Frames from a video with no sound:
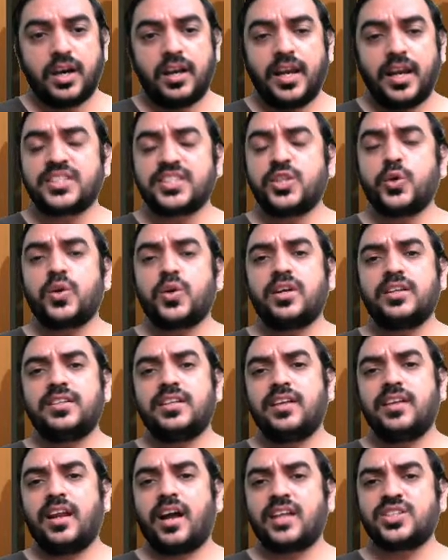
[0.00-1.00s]
Let's look at the
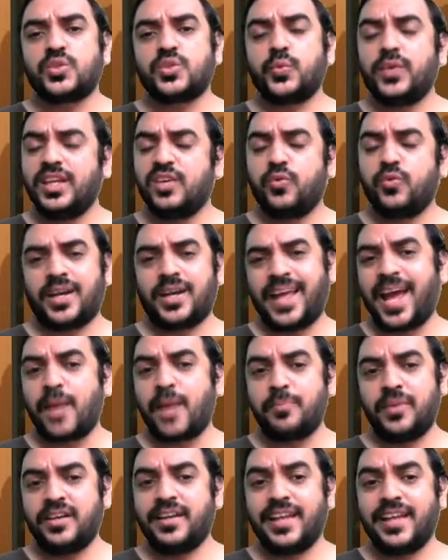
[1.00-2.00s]
last week, what
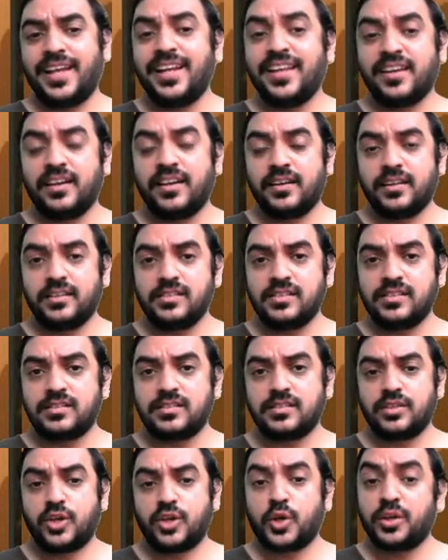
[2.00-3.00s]
happened daily
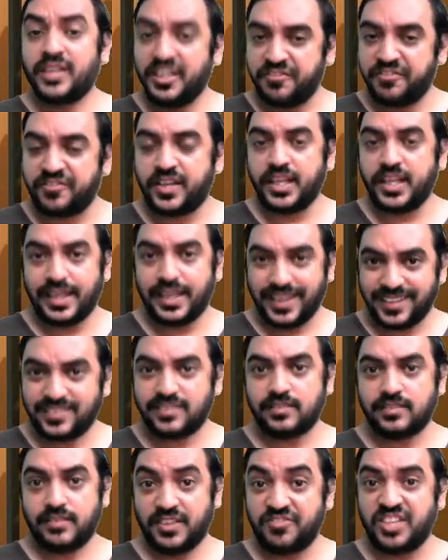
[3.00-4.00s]
returns on a Nifty case,
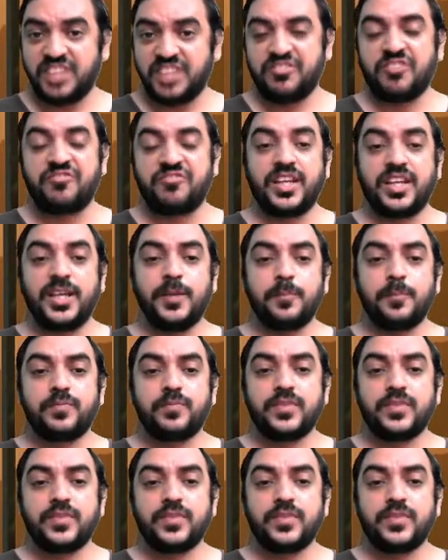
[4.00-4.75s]
Nifty 50.